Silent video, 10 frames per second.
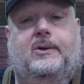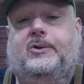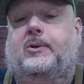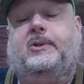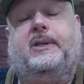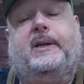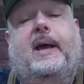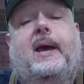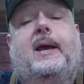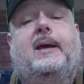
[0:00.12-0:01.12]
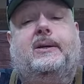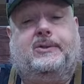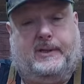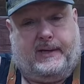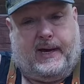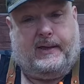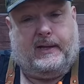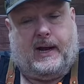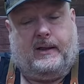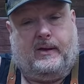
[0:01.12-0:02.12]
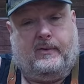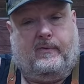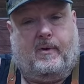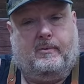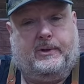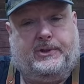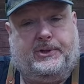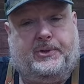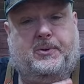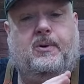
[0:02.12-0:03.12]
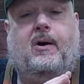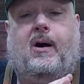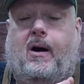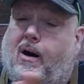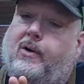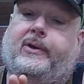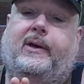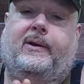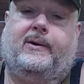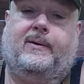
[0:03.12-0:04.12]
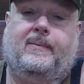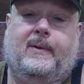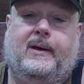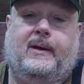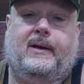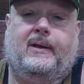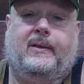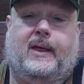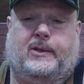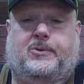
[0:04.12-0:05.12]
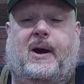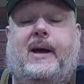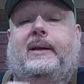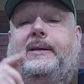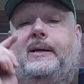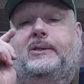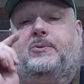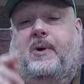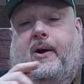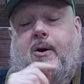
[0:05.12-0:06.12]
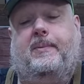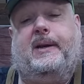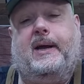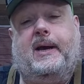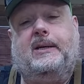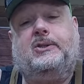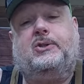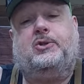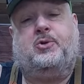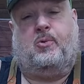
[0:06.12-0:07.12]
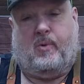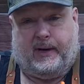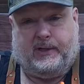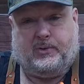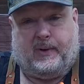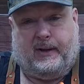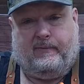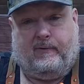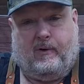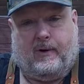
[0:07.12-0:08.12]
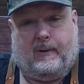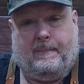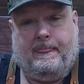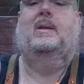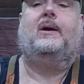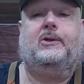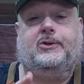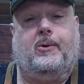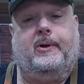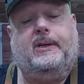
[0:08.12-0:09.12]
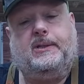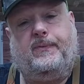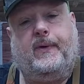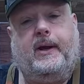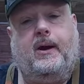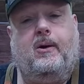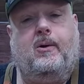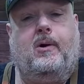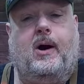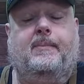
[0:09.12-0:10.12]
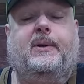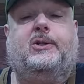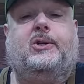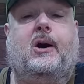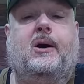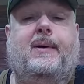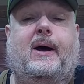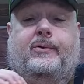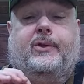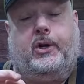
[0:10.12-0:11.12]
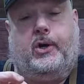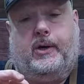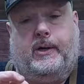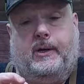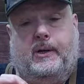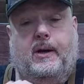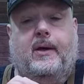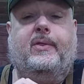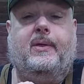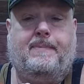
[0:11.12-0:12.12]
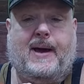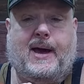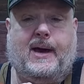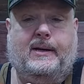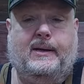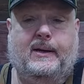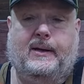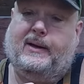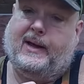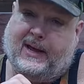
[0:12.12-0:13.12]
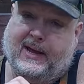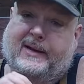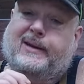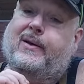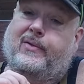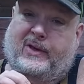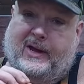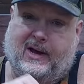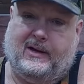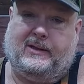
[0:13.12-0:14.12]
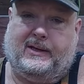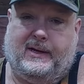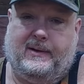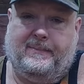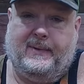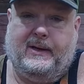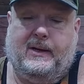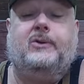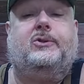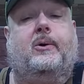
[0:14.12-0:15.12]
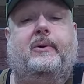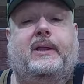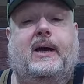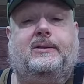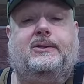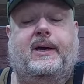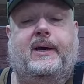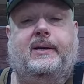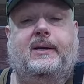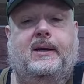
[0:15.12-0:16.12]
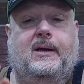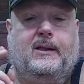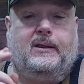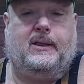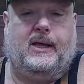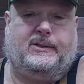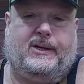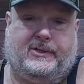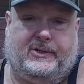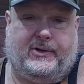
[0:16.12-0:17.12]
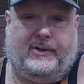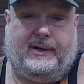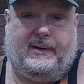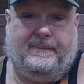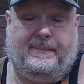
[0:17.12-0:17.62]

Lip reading: So today is the day that I look forward to all year. That's right, it's Ryobi Days 2024. So in this video, I'm going to talk about the good, the bad, and the ugly. So with that said, let's get dirty.